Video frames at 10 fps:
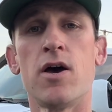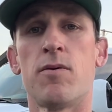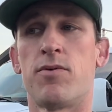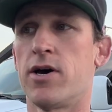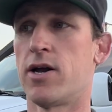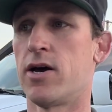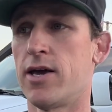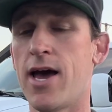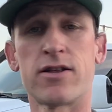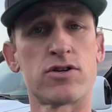But uh,
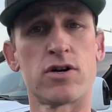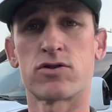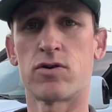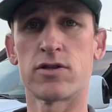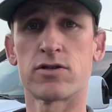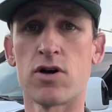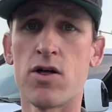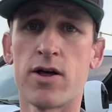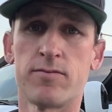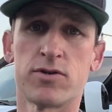yeah, the truck's running
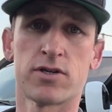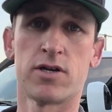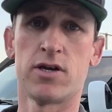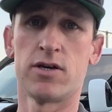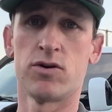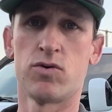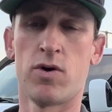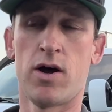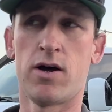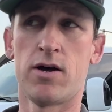solid. I'm just
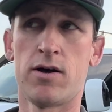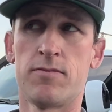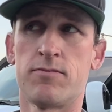gonna um,